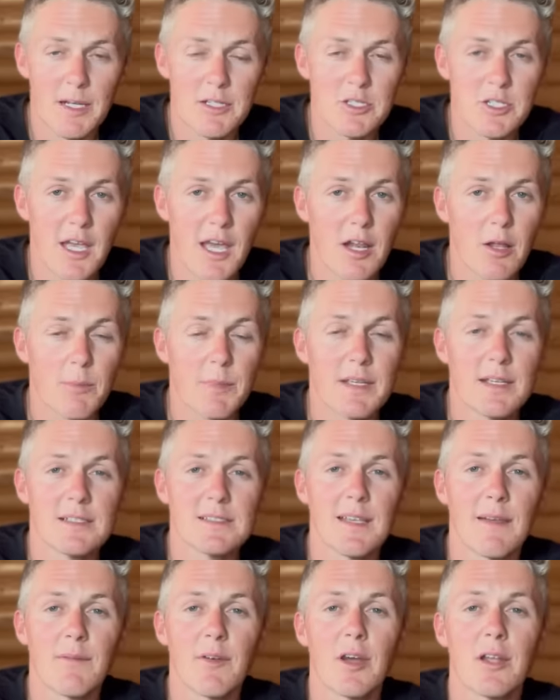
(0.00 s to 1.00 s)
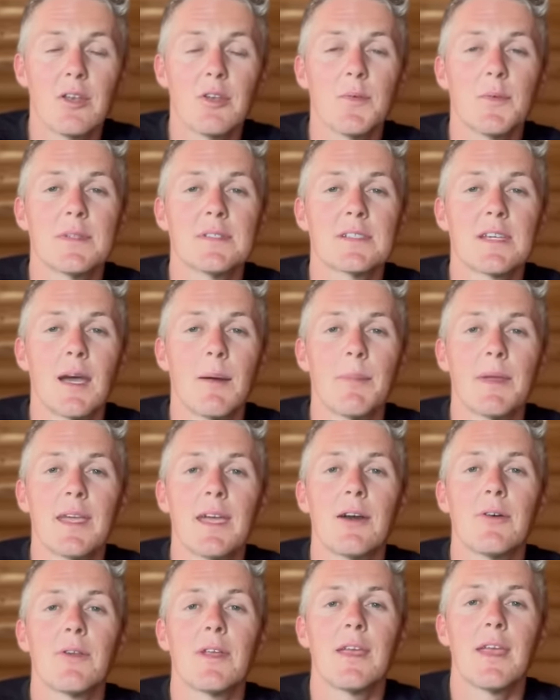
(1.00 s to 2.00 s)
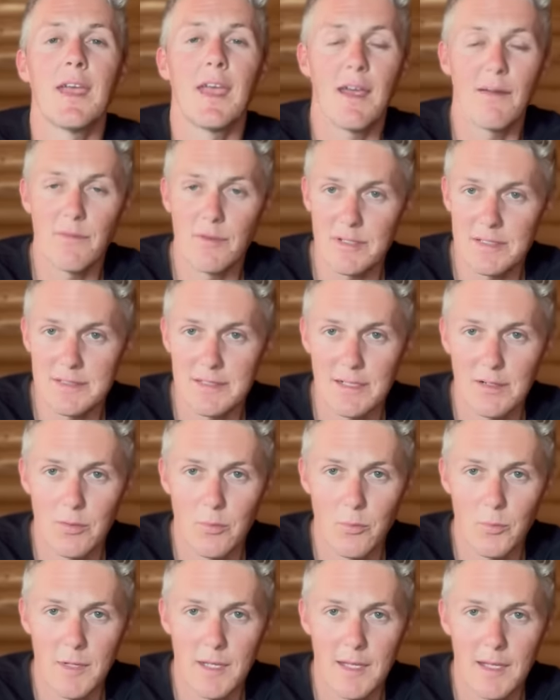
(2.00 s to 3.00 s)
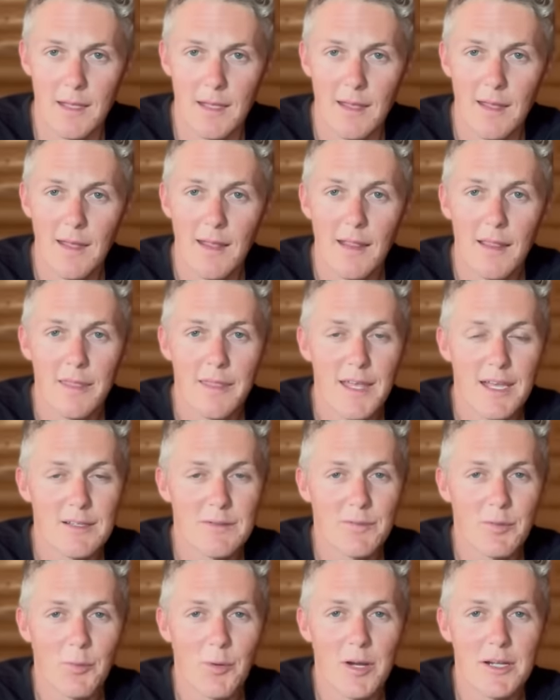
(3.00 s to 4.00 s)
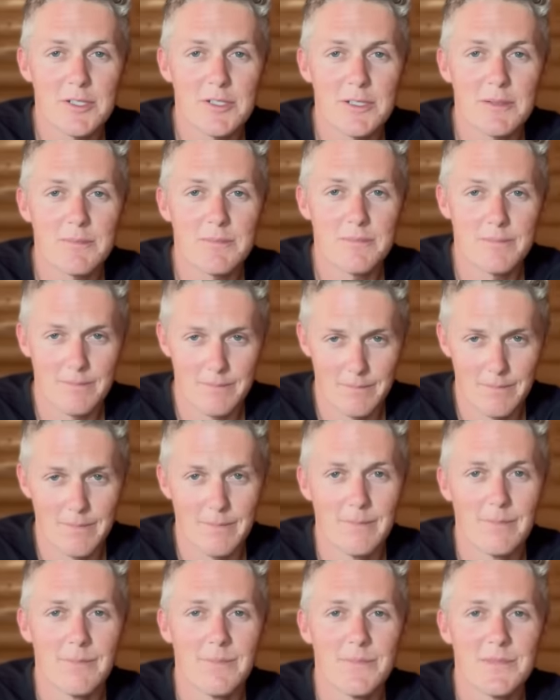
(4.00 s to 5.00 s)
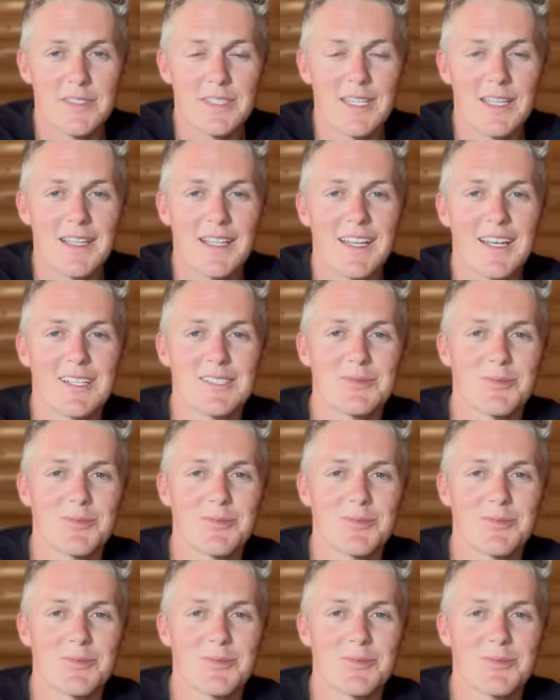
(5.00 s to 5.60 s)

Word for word: channel because I've got new ones coming out every single week. Thanks for watching. See you in the next